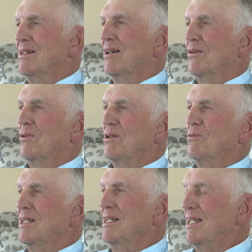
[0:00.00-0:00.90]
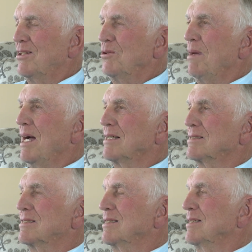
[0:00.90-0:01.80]
And when we'd need 2 bags
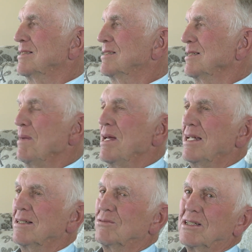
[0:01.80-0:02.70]
of cement,